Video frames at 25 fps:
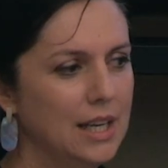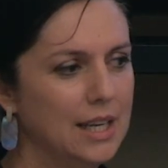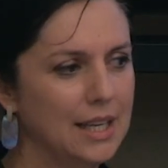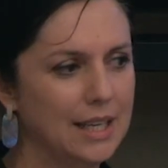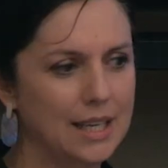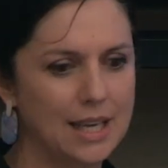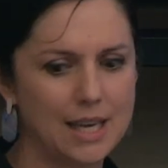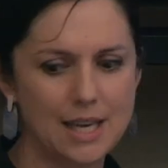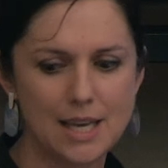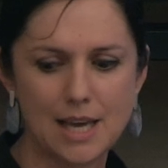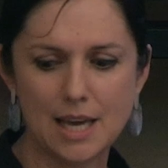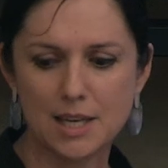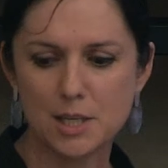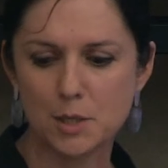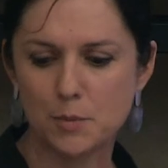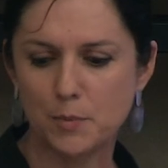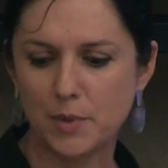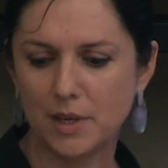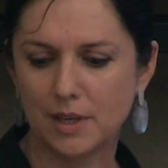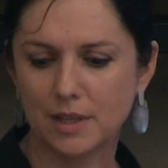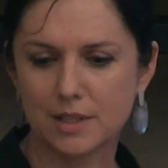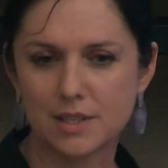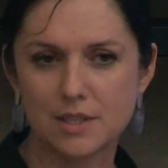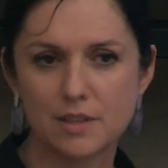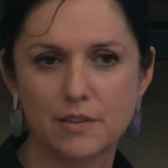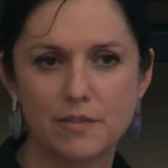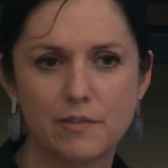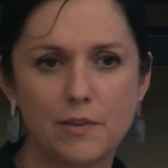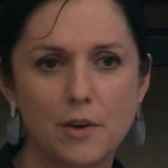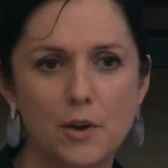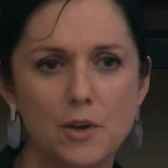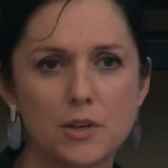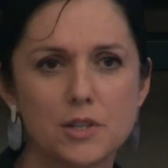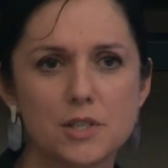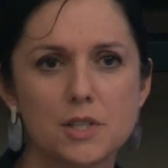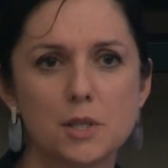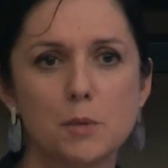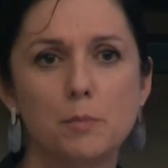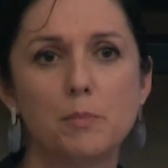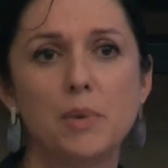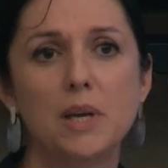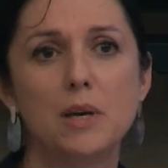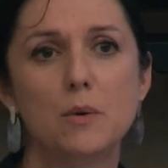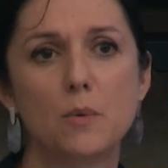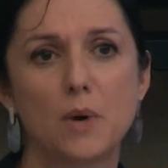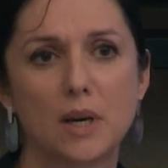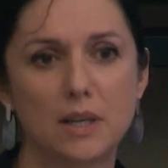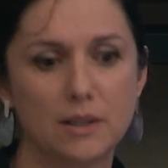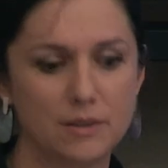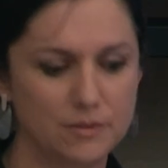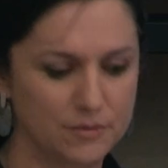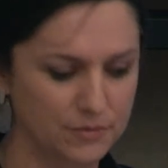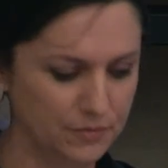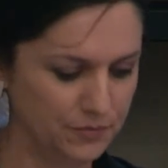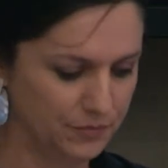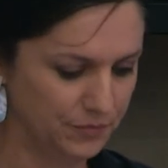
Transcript: Key aspects. The first, the big one,